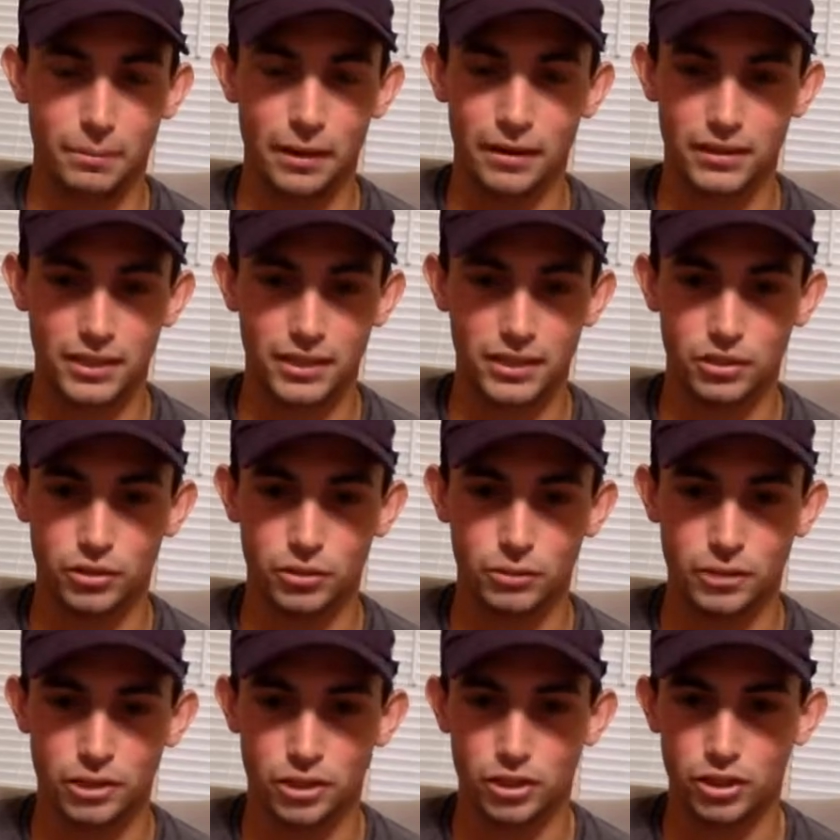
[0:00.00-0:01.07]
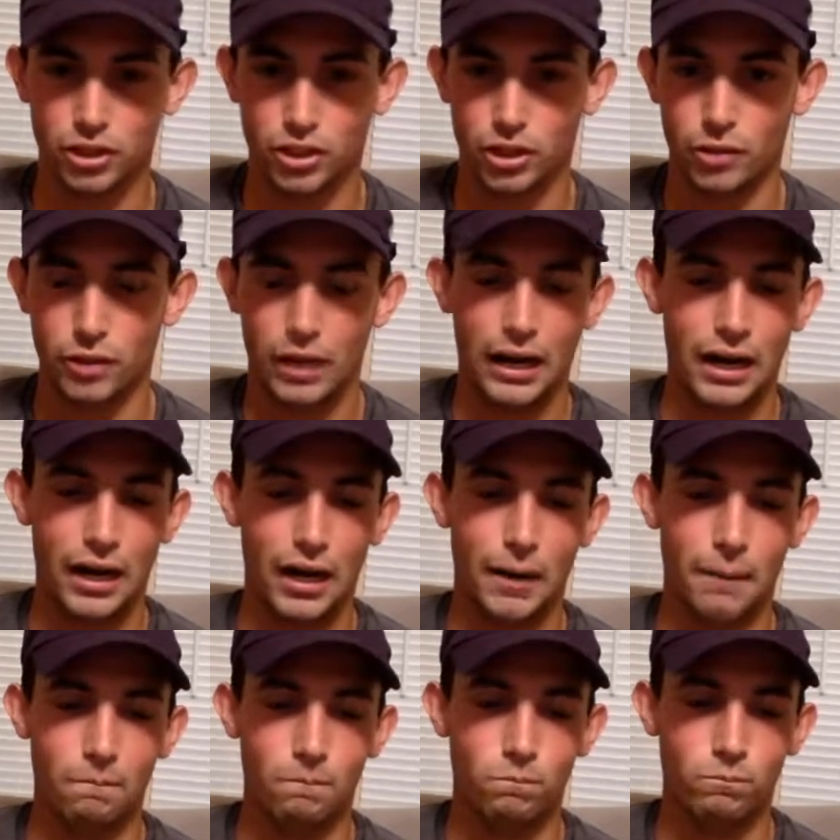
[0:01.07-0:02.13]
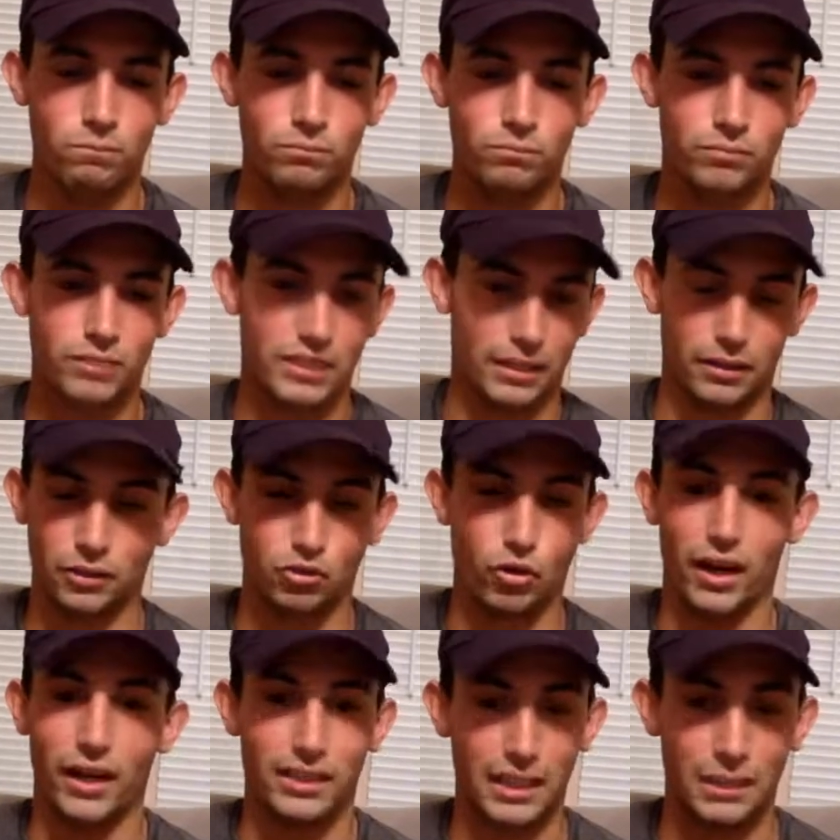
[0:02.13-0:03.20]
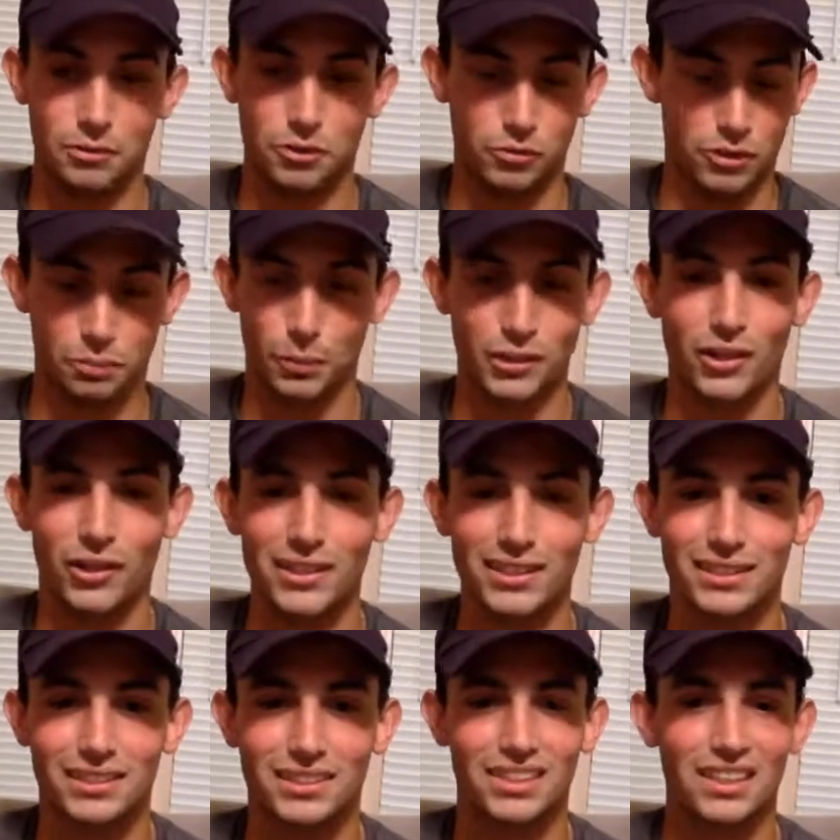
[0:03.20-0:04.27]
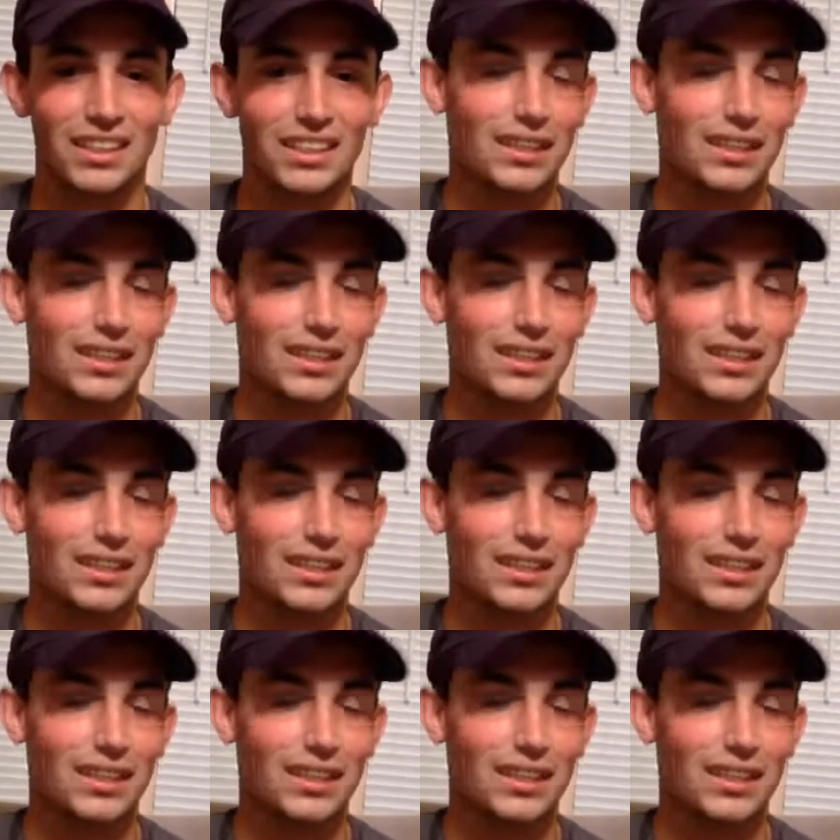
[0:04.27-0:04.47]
politics here too much on this show because I try to keep it to a sports audience.